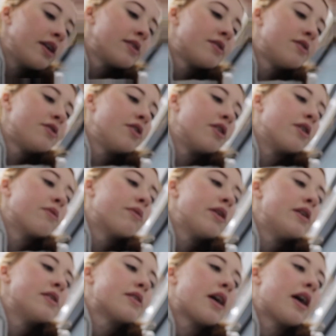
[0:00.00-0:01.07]
I do
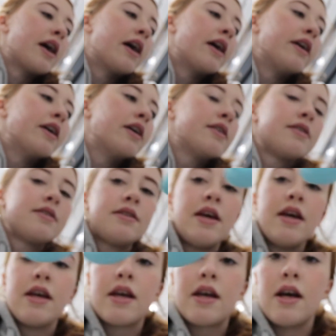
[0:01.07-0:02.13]
is I
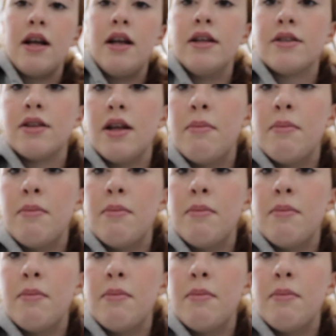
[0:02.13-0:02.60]
take a little